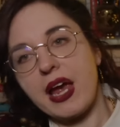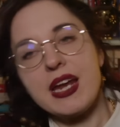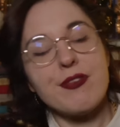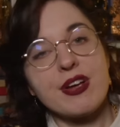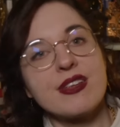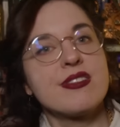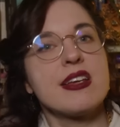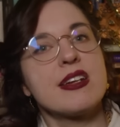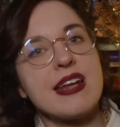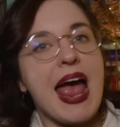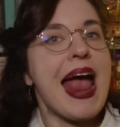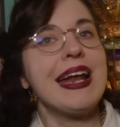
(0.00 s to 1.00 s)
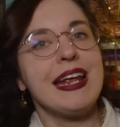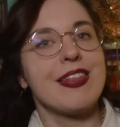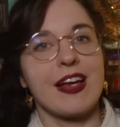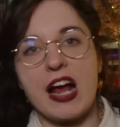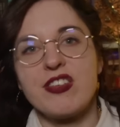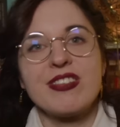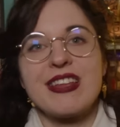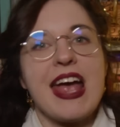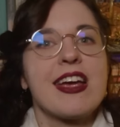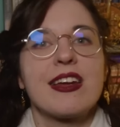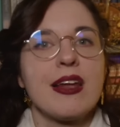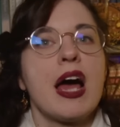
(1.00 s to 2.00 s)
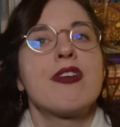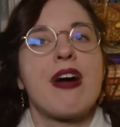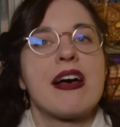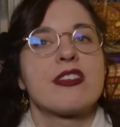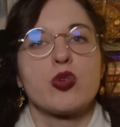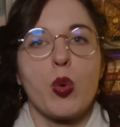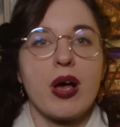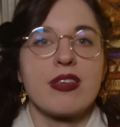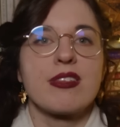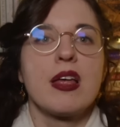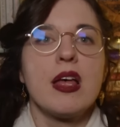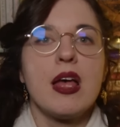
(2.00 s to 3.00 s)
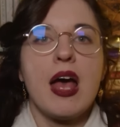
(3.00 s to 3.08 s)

Like I never considered anything. I just taken life as it was.